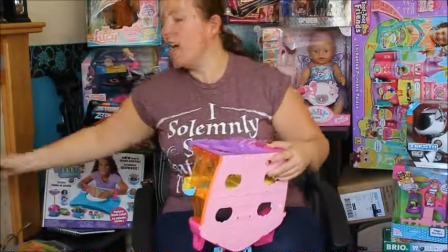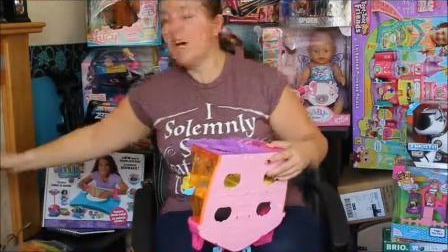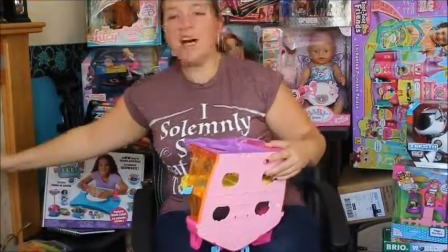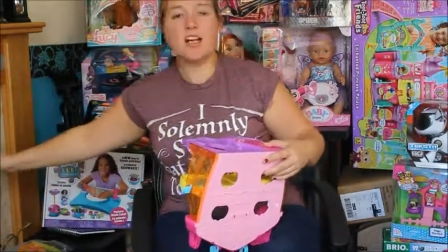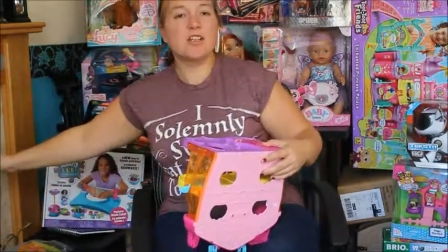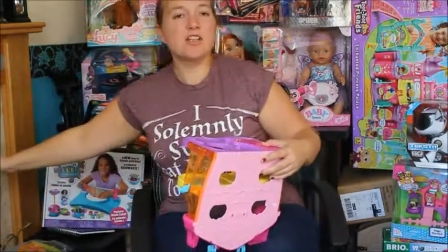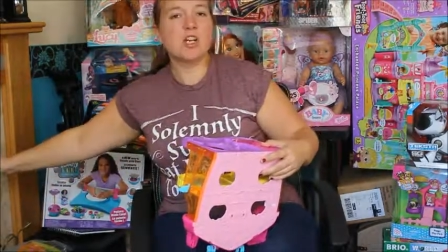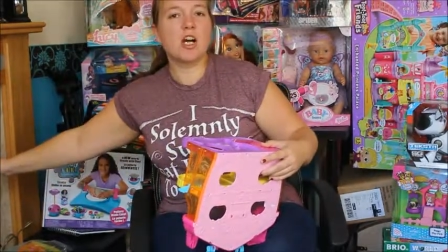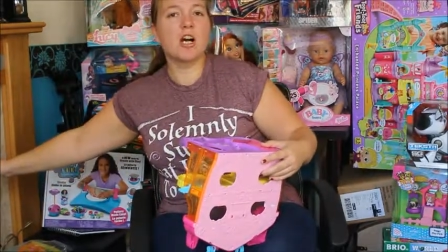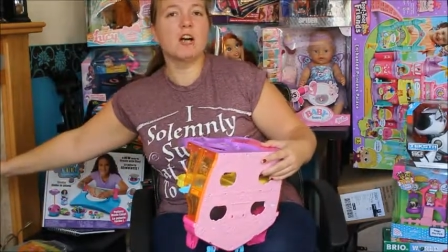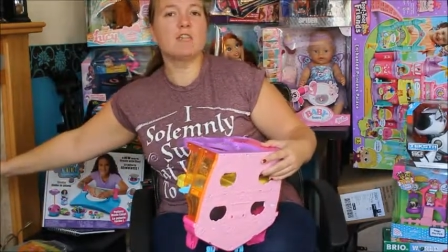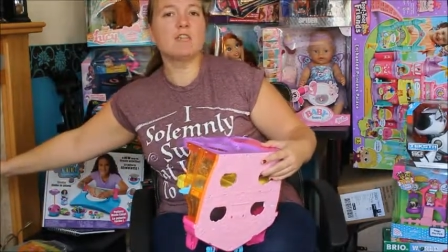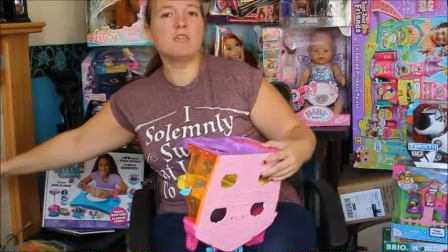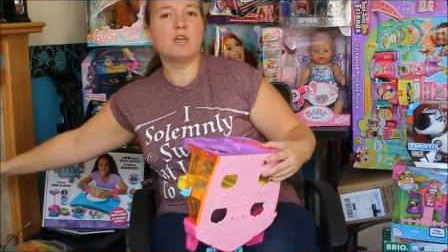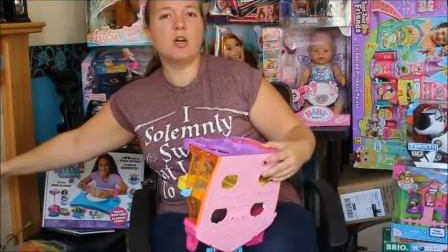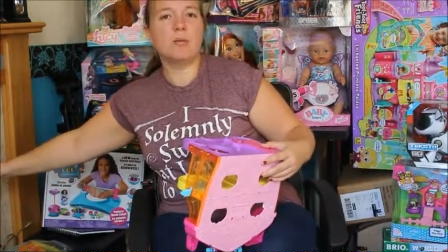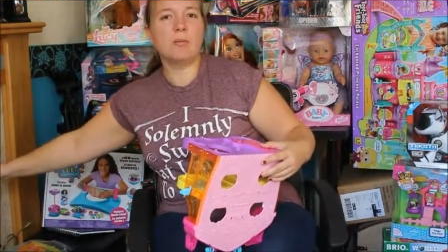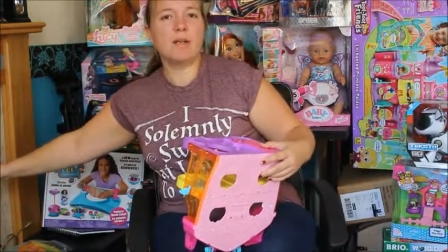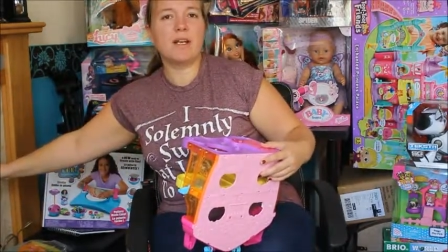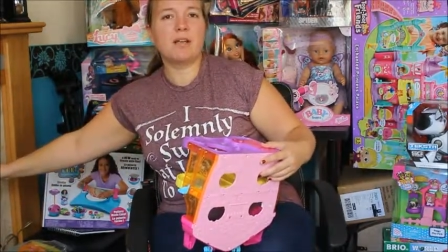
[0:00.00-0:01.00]
a child
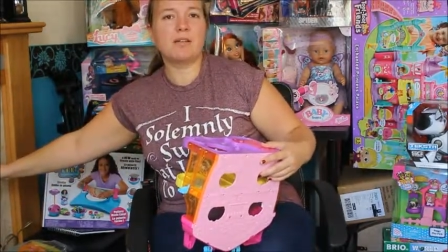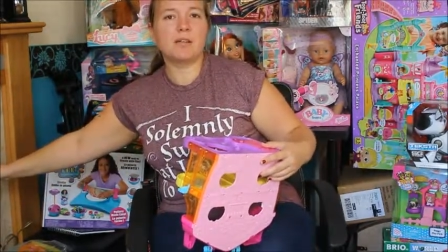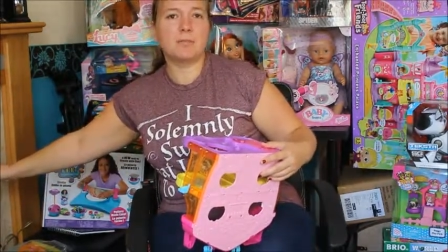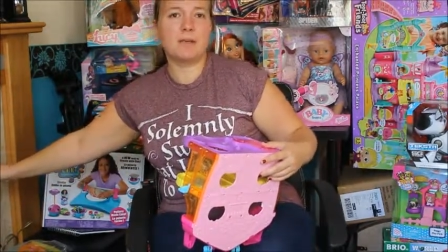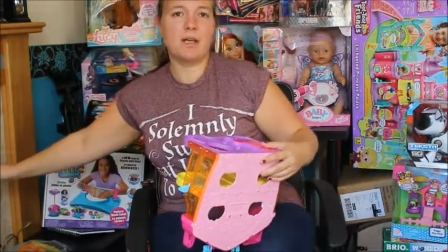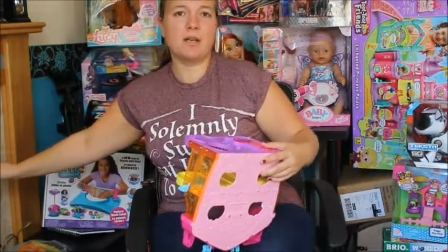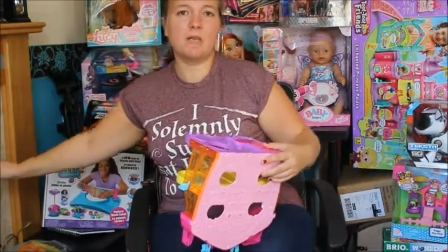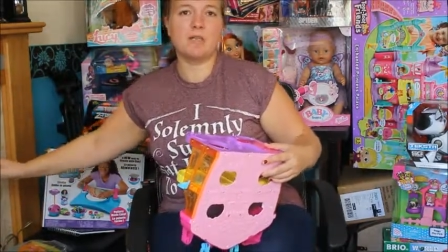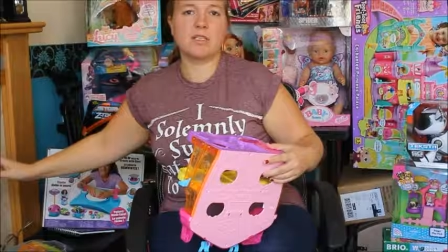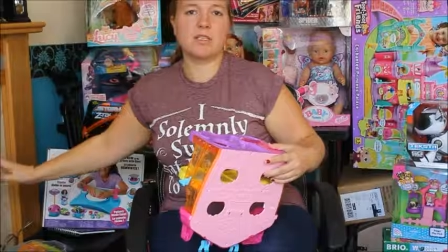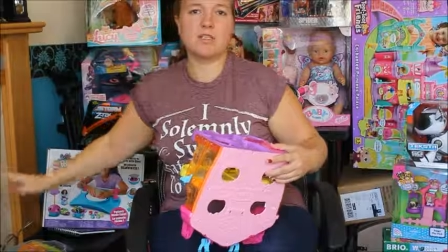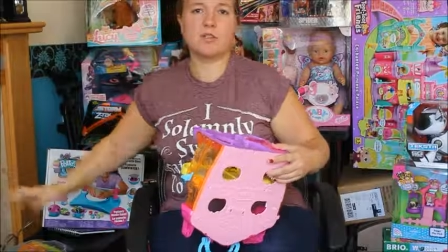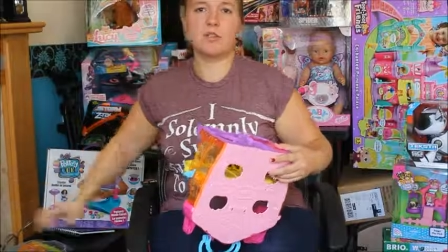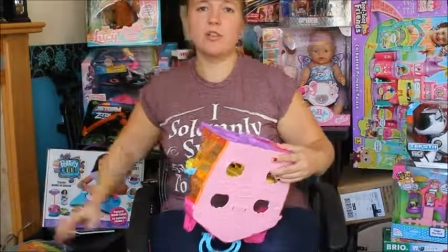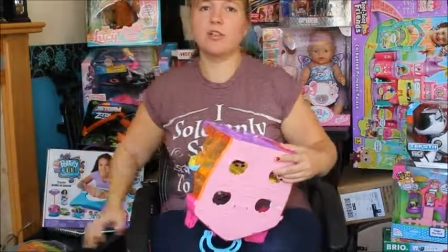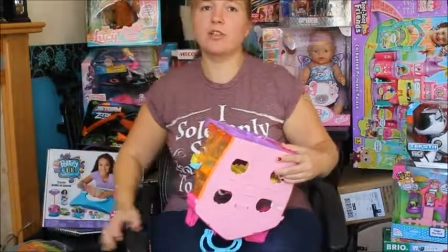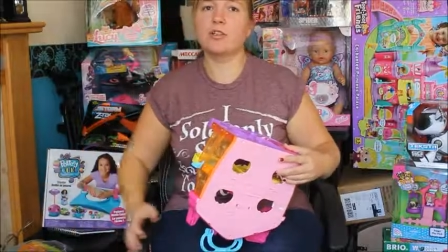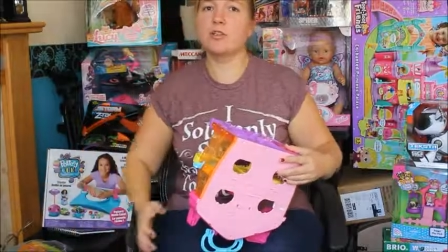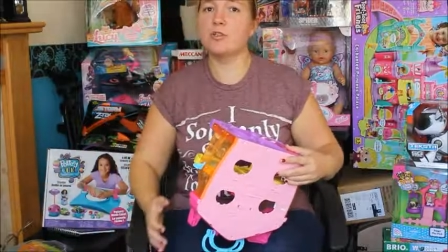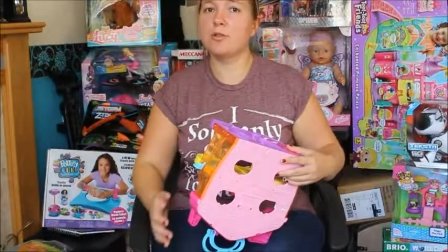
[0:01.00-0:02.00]
not being able to play with a
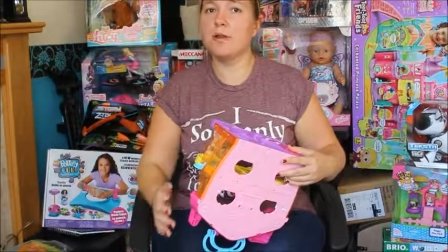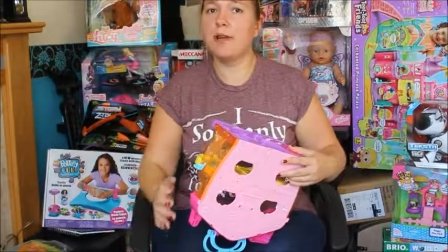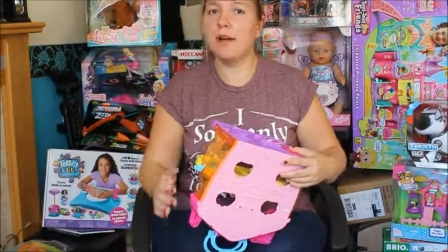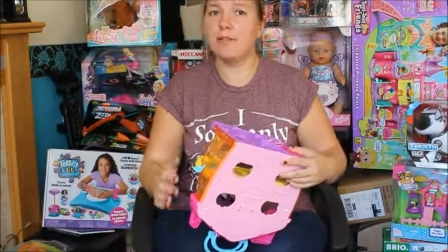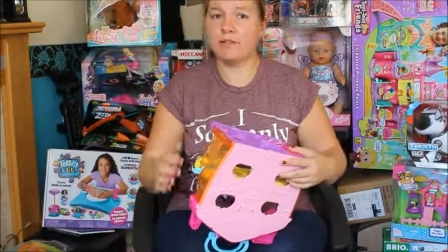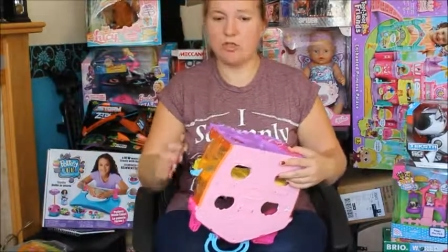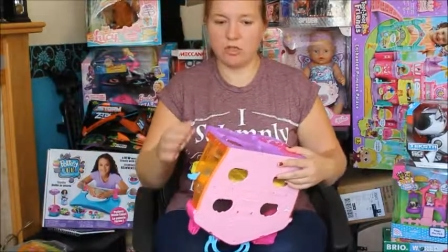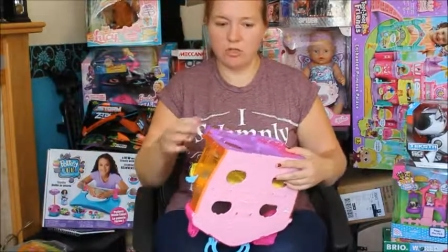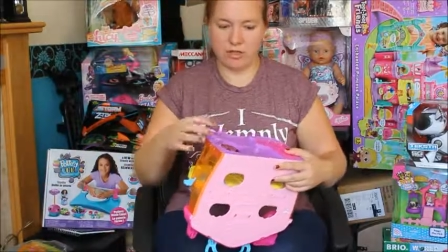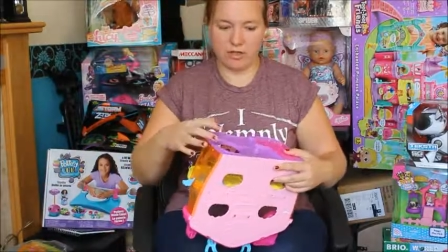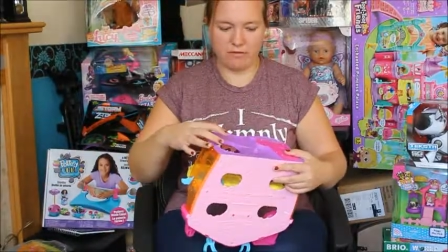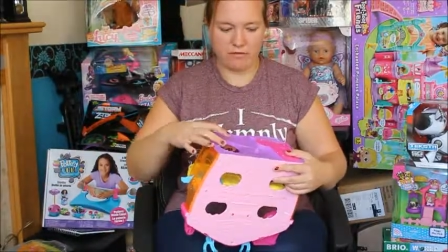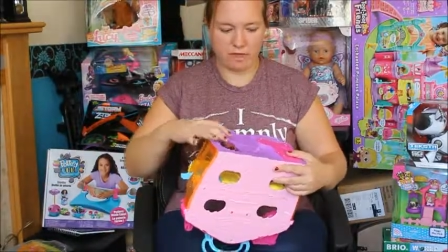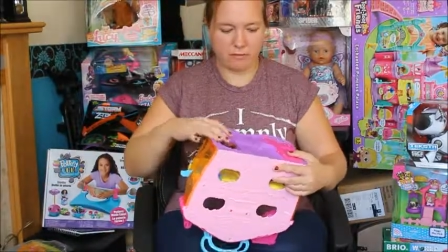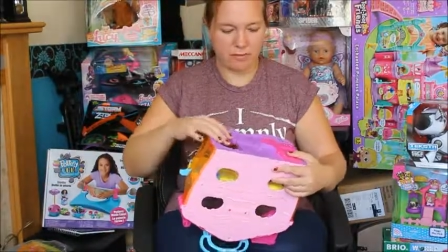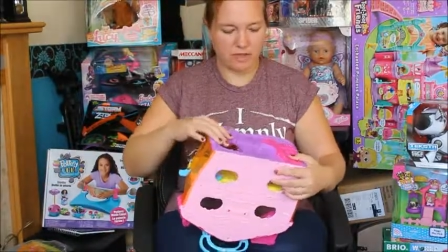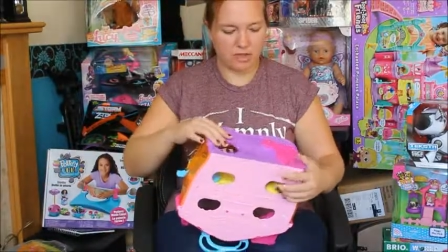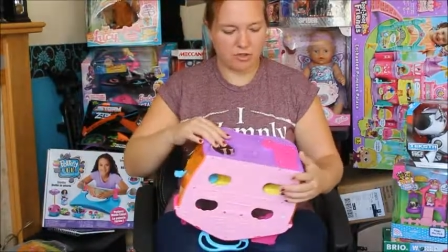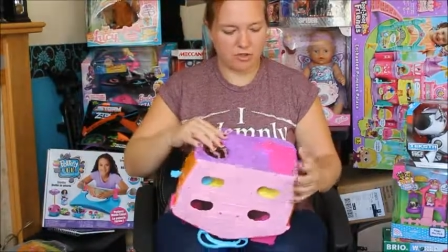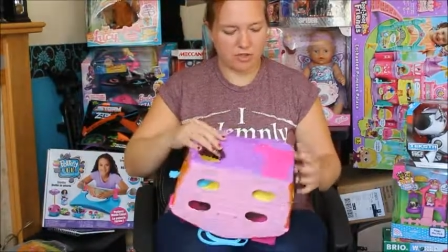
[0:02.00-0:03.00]
toy because you haven't got the
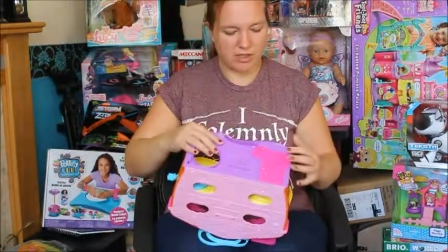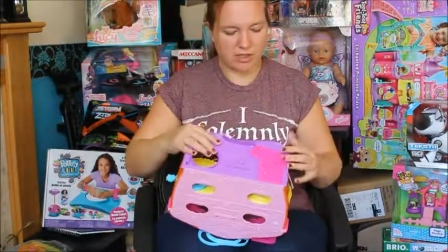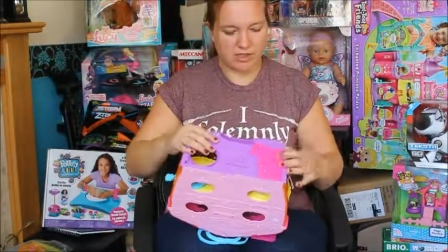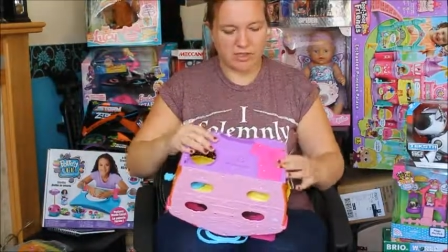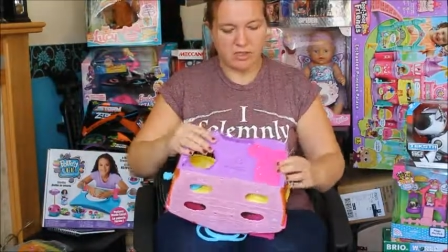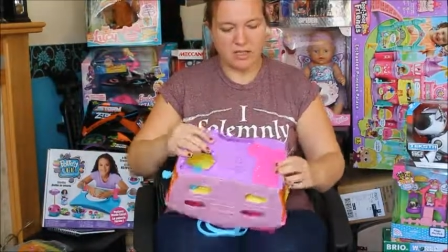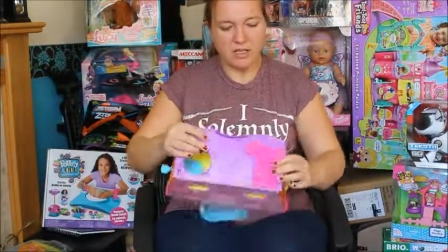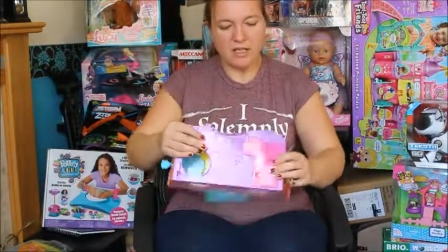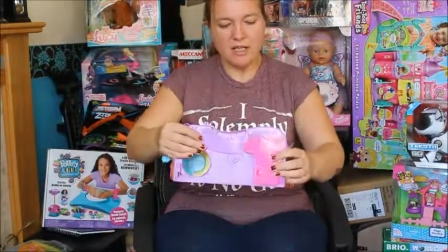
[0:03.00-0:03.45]
right batteries.